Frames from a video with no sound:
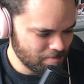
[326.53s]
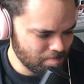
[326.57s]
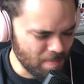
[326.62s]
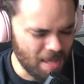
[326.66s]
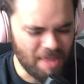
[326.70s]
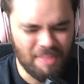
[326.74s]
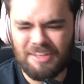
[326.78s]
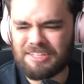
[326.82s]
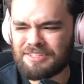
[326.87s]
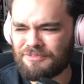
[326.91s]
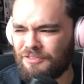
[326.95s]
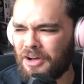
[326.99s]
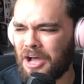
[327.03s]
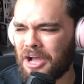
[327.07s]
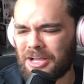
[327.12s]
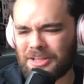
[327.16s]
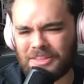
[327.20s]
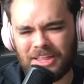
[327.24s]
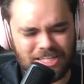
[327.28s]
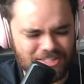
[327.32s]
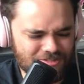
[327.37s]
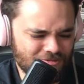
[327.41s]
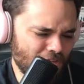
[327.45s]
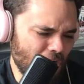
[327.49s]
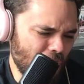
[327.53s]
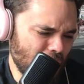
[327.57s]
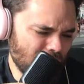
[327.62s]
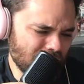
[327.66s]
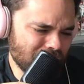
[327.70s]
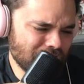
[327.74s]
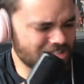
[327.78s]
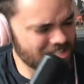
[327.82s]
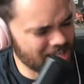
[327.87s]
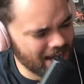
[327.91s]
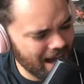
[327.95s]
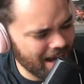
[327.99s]
Now that's
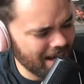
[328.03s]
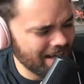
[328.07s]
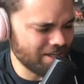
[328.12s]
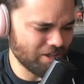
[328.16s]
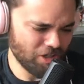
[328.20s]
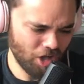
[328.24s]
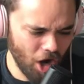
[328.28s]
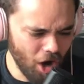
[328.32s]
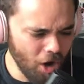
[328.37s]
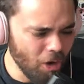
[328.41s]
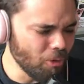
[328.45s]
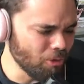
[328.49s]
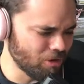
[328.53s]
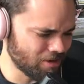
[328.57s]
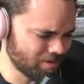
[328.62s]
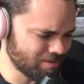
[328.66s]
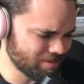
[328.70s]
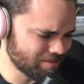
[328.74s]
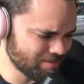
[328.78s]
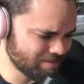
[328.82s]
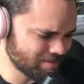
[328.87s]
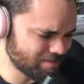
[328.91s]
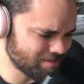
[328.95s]
fucking tight, yo.